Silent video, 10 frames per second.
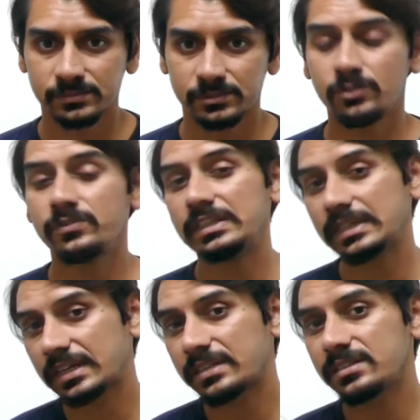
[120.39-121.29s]
So we
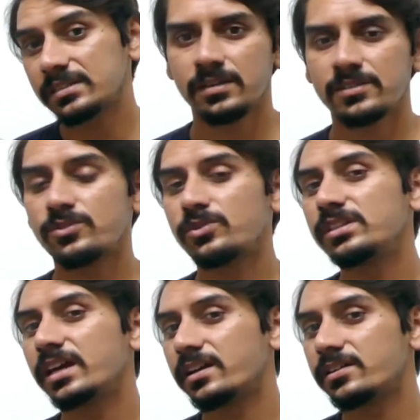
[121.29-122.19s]
can store
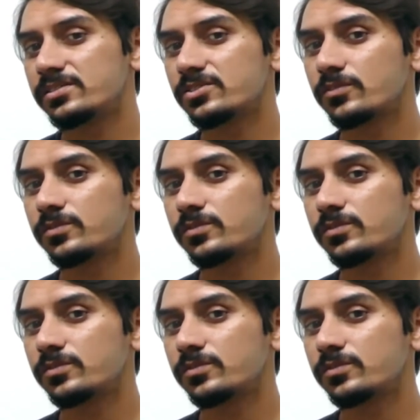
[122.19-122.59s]
the address of